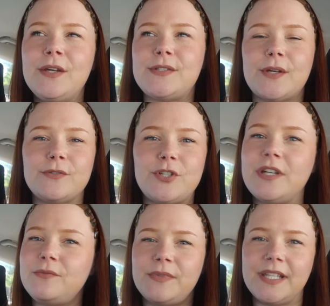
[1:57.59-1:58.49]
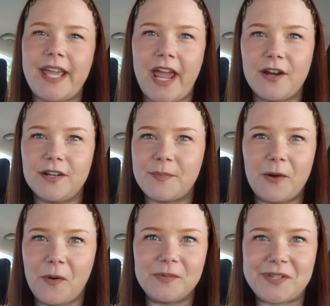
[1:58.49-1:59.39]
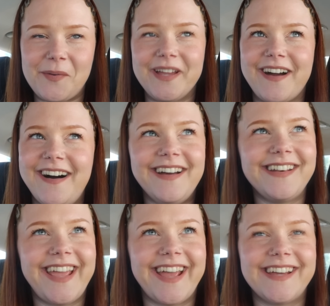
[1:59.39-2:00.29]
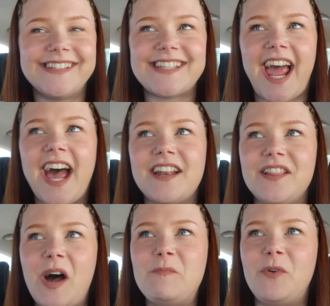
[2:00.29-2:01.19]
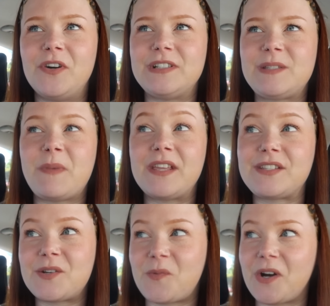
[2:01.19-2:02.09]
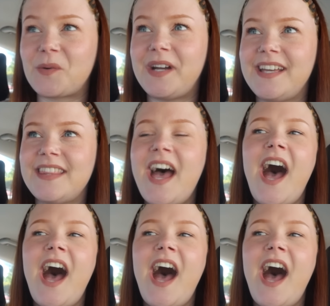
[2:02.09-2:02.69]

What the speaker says: so she didn't really care about what was going on, and I had a lot more space to work with.